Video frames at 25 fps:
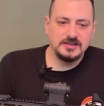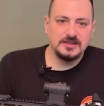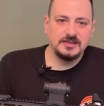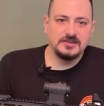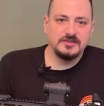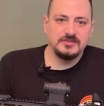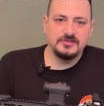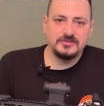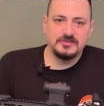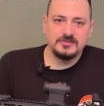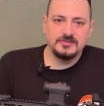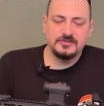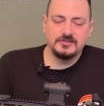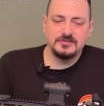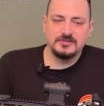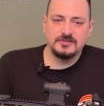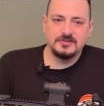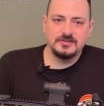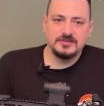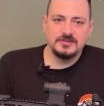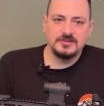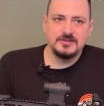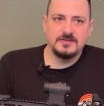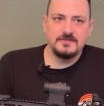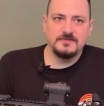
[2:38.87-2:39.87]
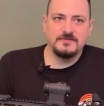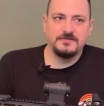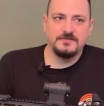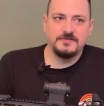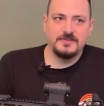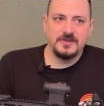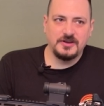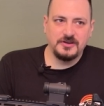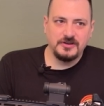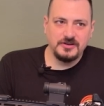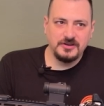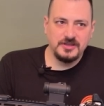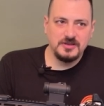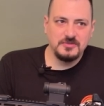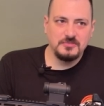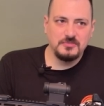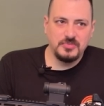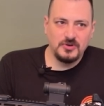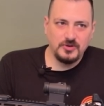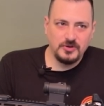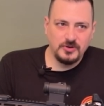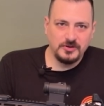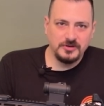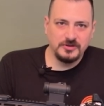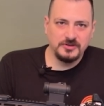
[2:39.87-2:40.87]
is very
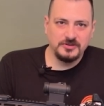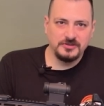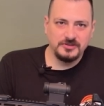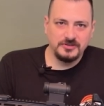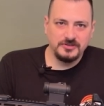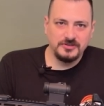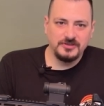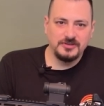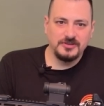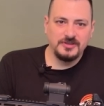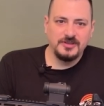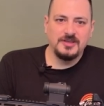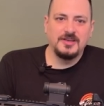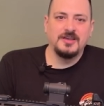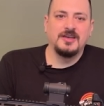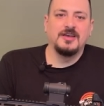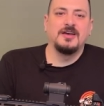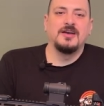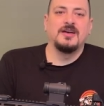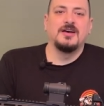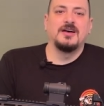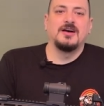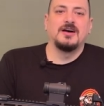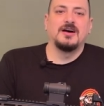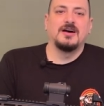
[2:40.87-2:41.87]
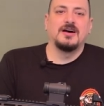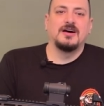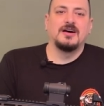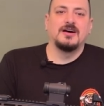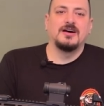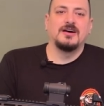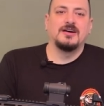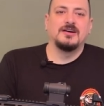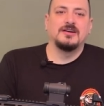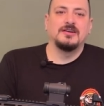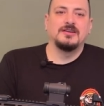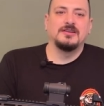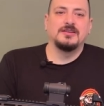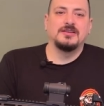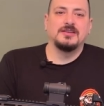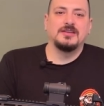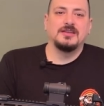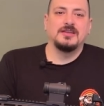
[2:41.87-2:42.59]
important uh,